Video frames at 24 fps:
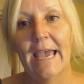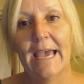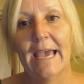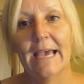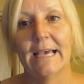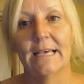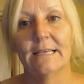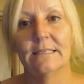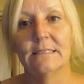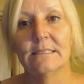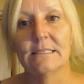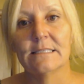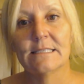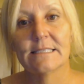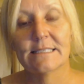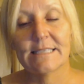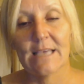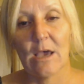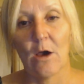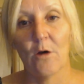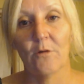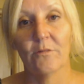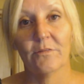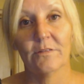And
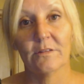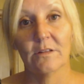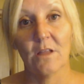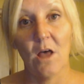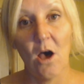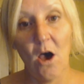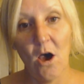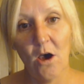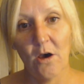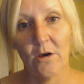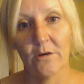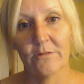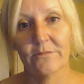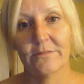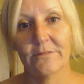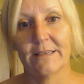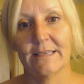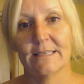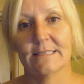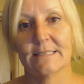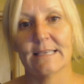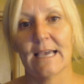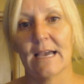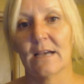self-love
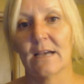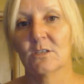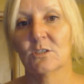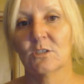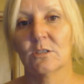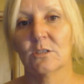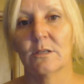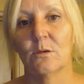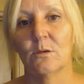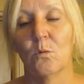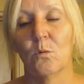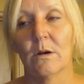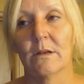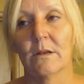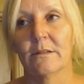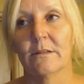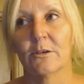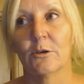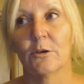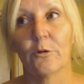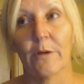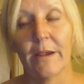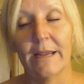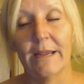is actually one of the
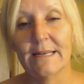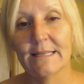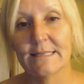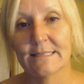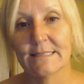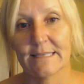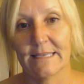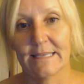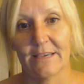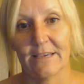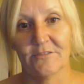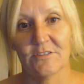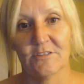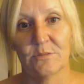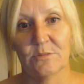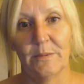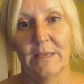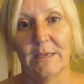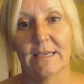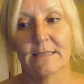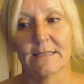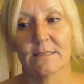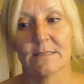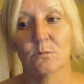greatest gifts,
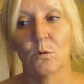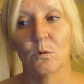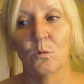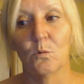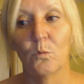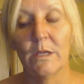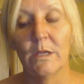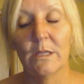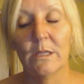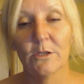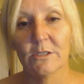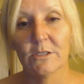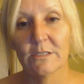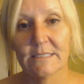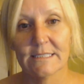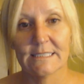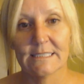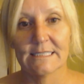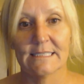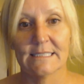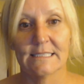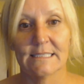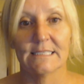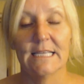because when we learn
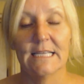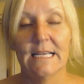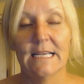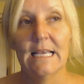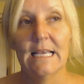to